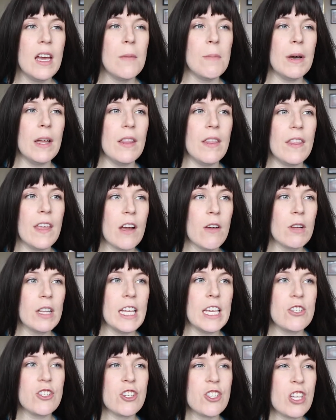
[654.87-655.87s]
But their
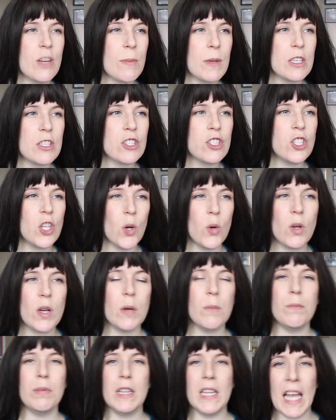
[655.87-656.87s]
relationship is so
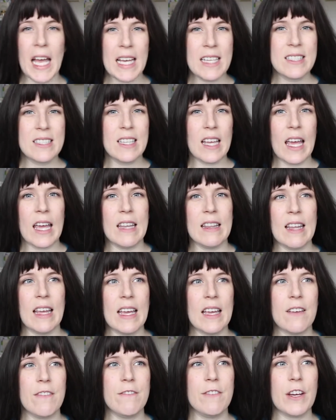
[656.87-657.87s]
complex and
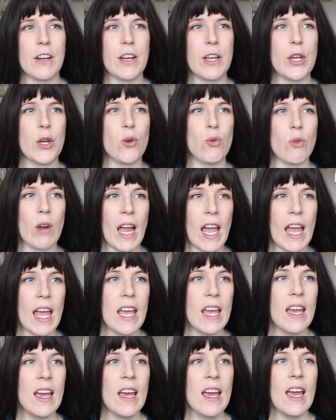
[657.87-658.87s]
like very
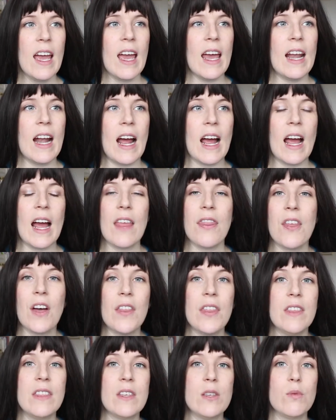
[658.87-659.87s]
gray, and I
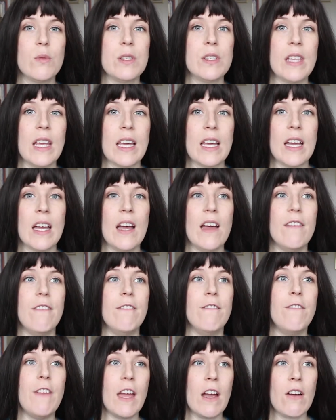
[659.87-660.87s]
thought that this was like a
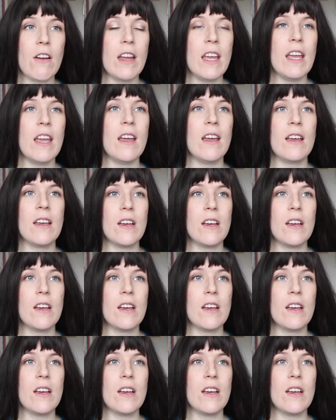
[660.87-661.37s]
very